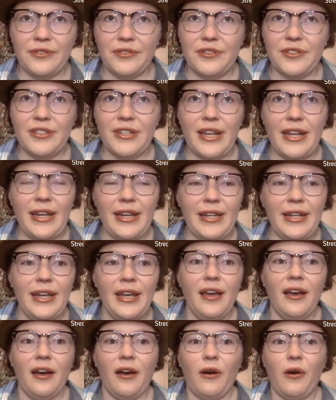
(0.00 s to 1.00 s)
for, say,
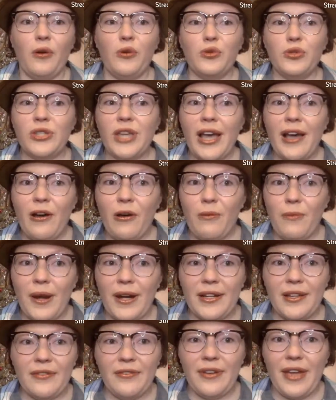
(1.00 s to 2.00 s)
a hotel
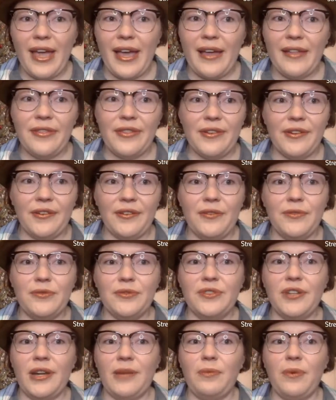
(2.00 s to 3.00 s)
might have had their
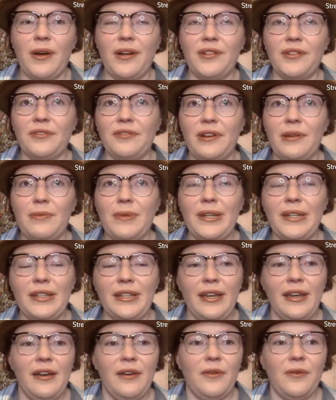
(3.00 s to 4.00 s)
own typewriter ribbon,
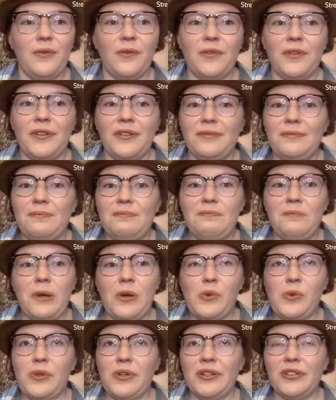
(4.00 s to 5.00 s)
or
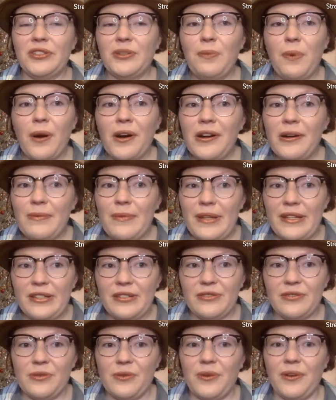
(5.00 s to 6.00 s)
a
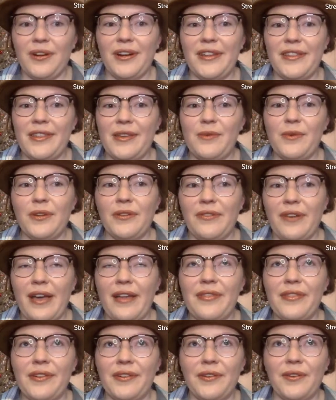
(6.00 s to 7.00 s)
department store, and they would have
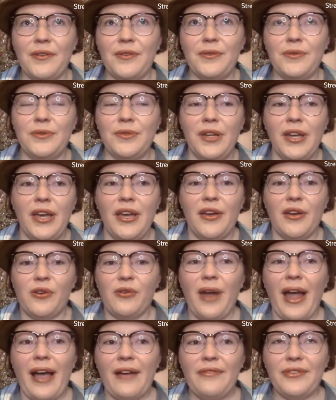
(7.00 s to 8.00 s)
had their own
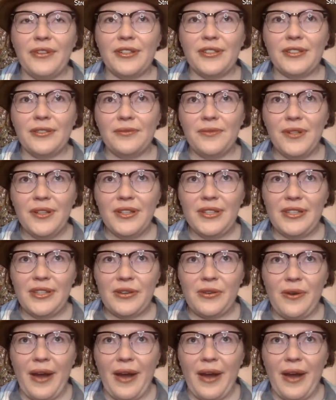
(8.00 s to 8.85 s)
graphics. And really the